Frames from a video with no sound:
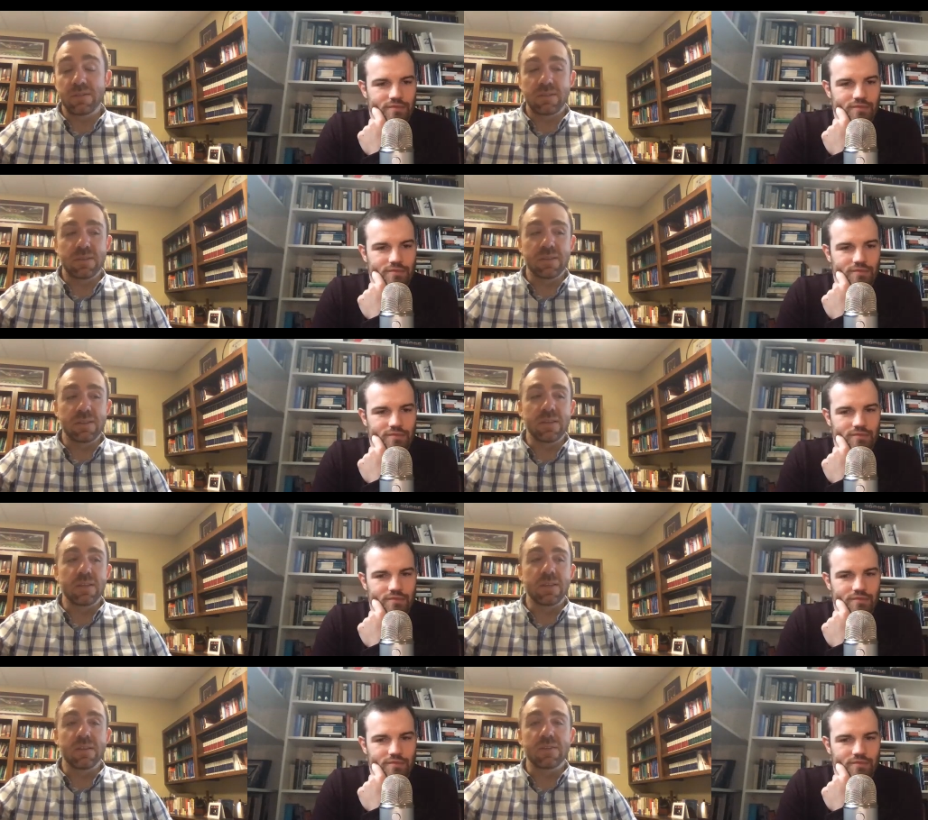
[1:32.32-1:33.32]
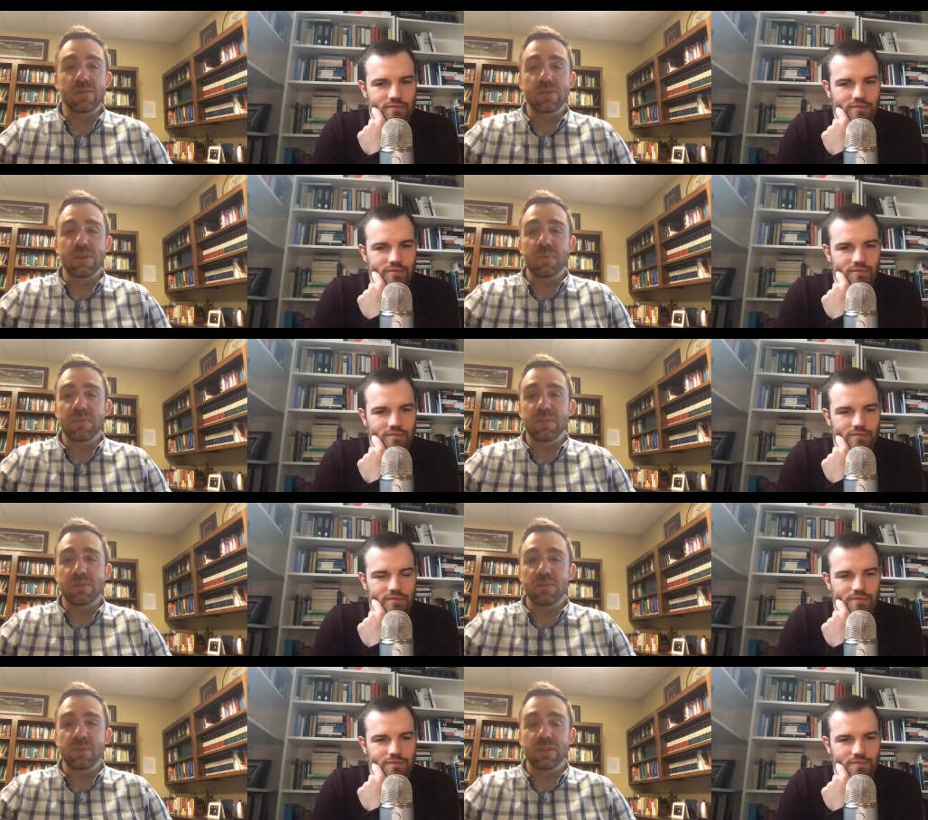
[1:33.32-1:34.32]
Speaker 1: assistant, and then associate professor of
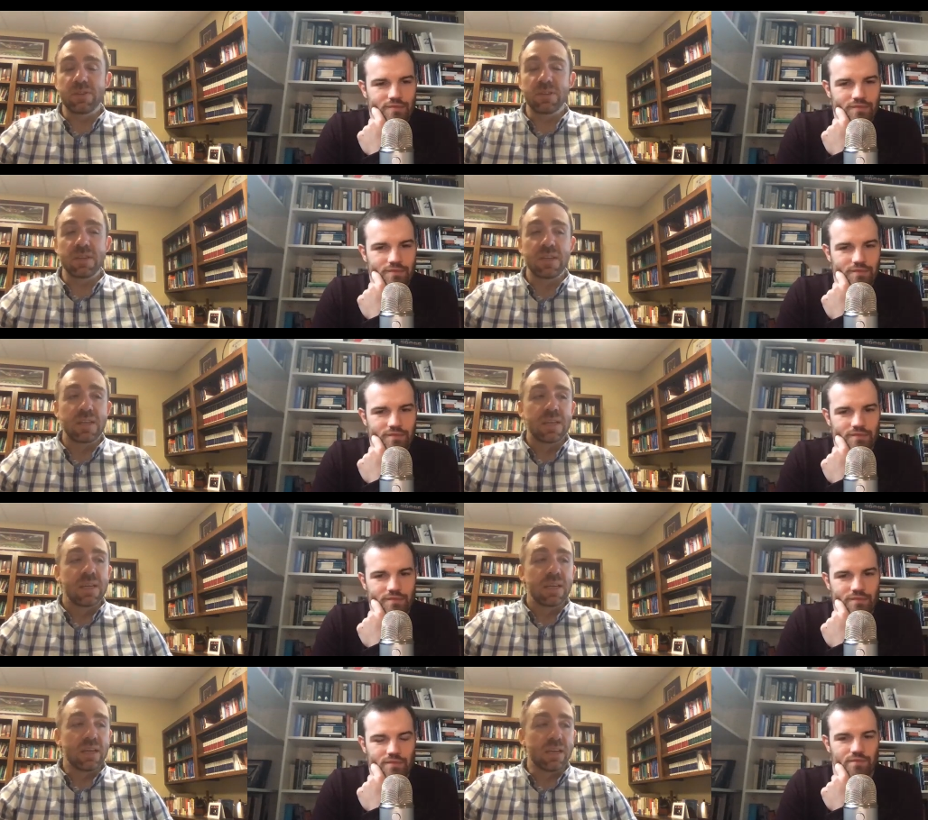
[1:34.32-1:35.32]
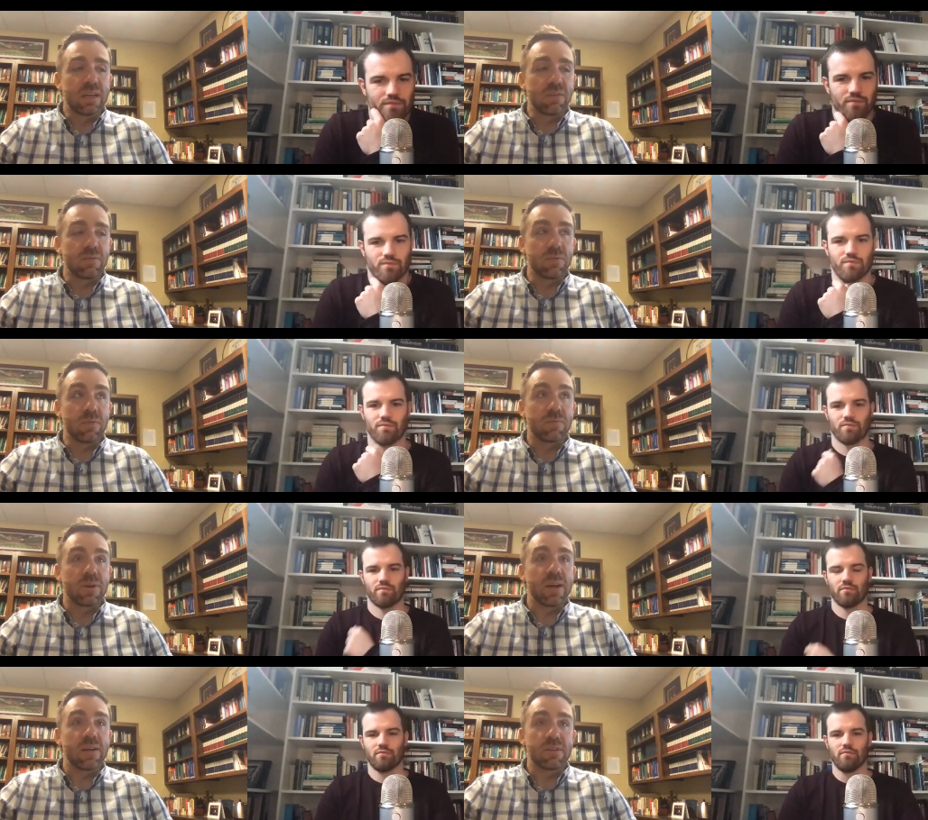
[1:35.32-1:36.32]
religion uh, for
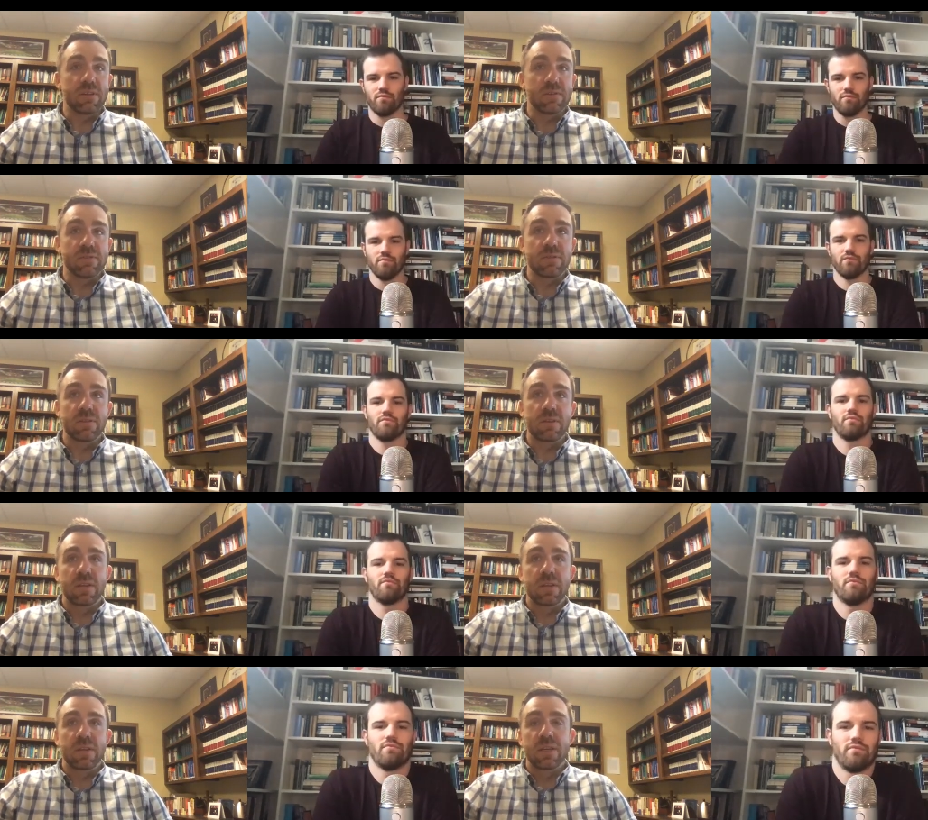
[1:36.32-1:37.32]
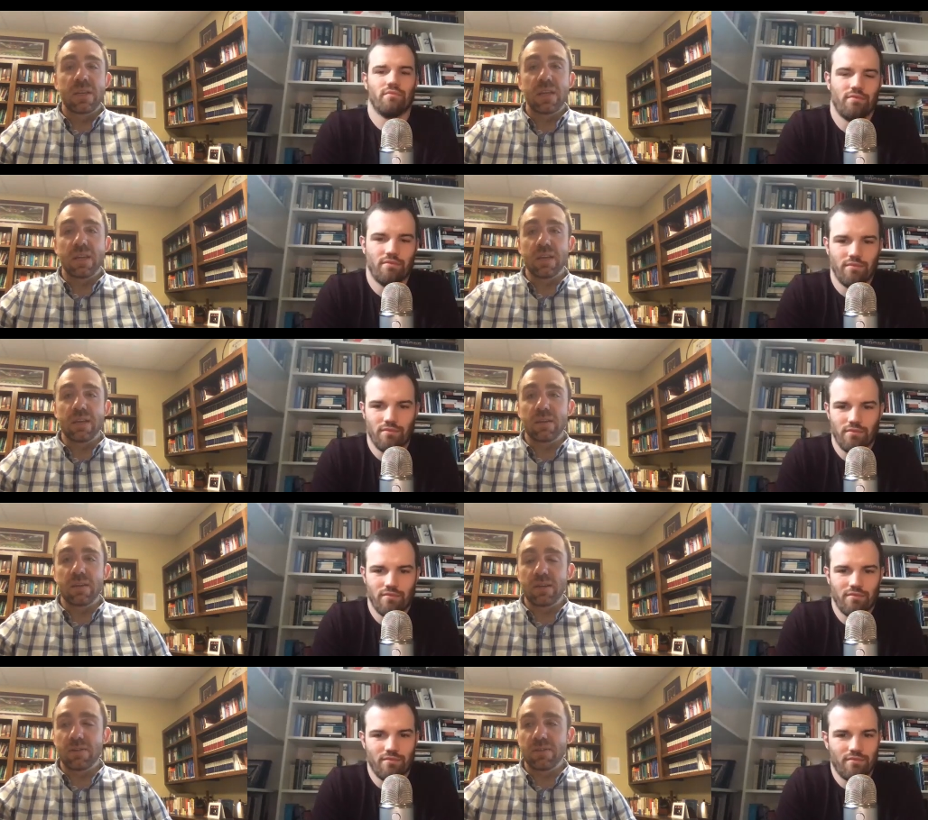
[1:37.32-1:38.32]
five years and uh,
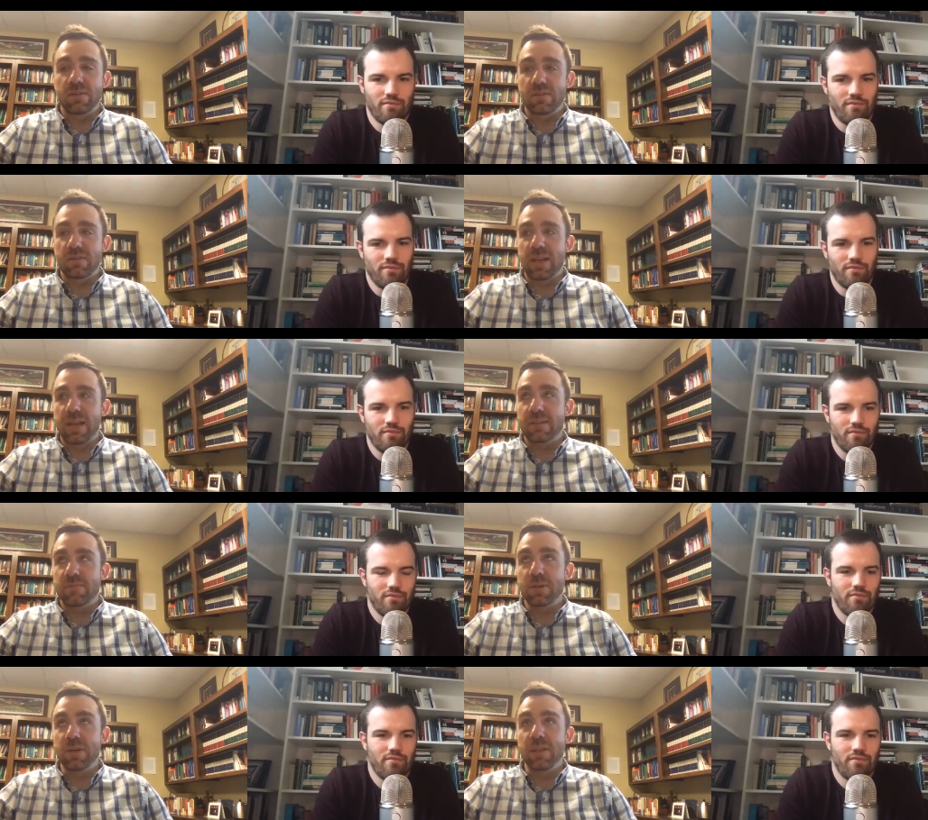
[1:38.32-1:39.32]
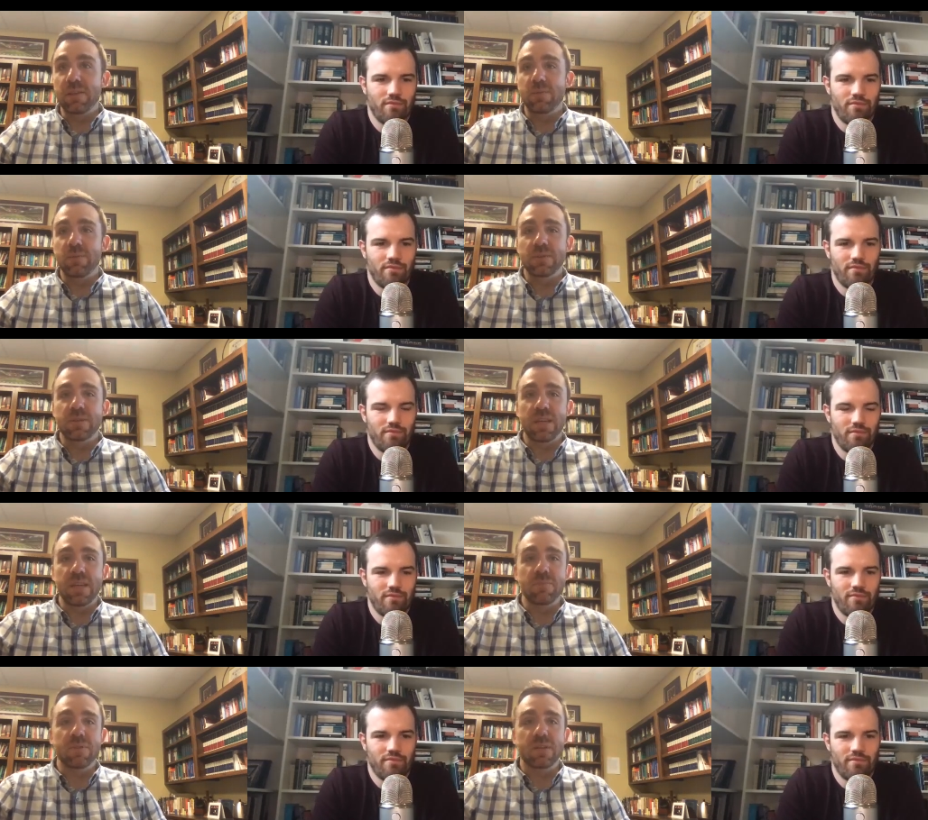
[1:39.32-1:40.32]
just last month was
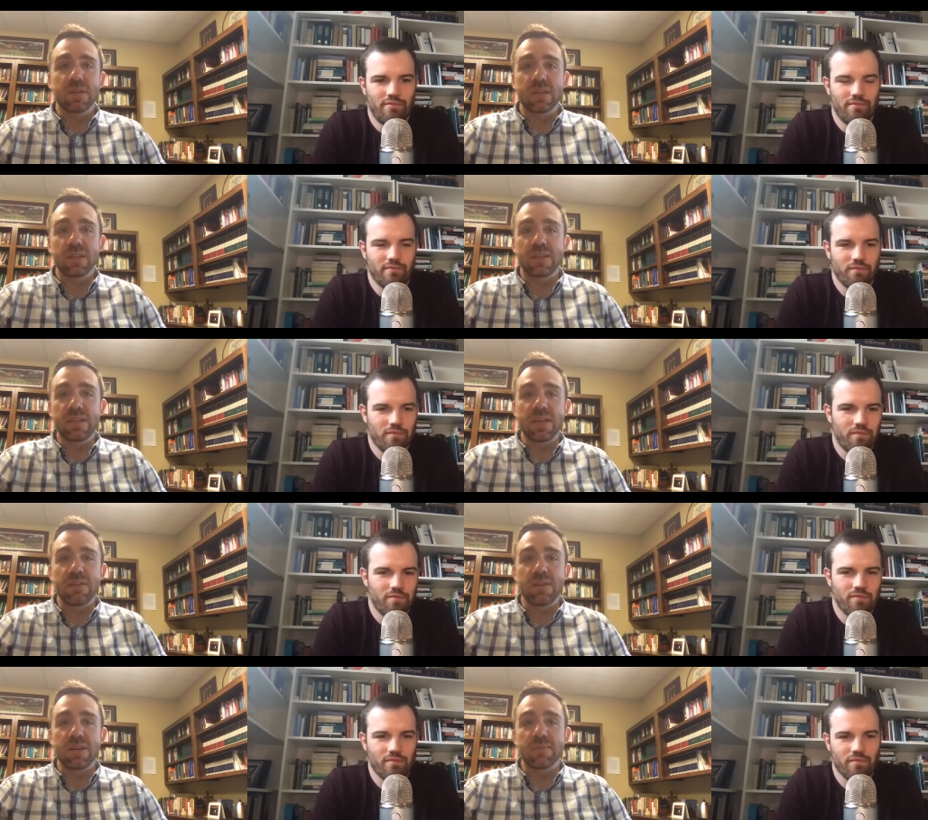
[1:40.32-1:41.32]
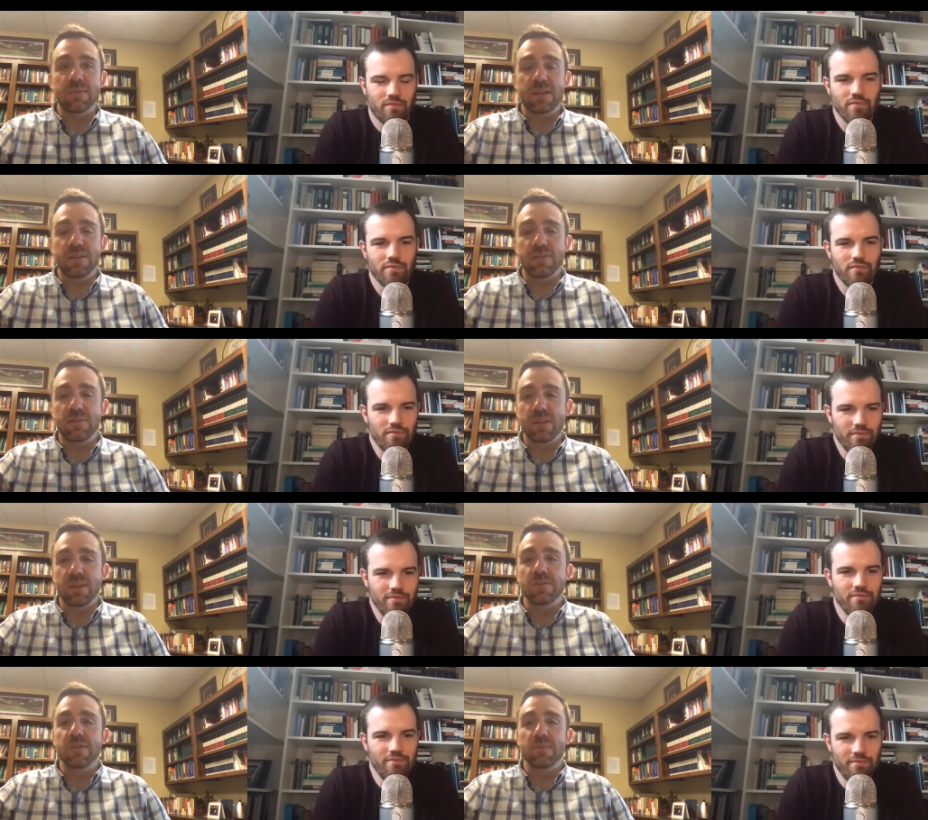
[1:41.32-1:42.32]
named uh, the dean of the Hobbs College of Theology
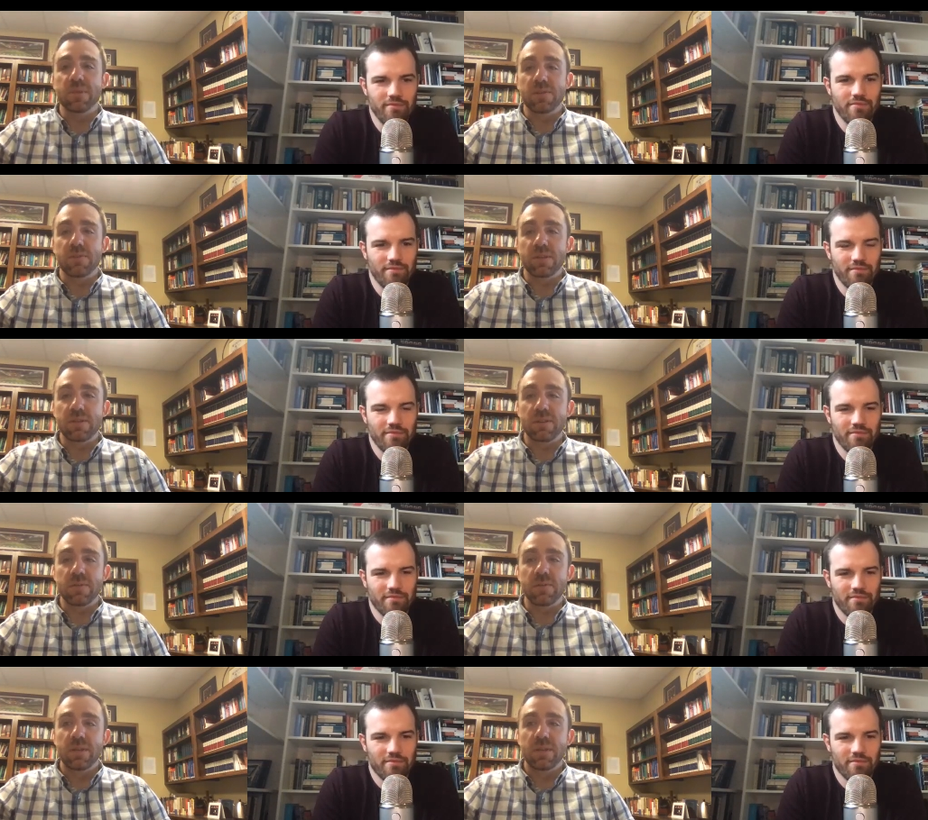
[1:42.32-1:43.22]
and Ministry. So,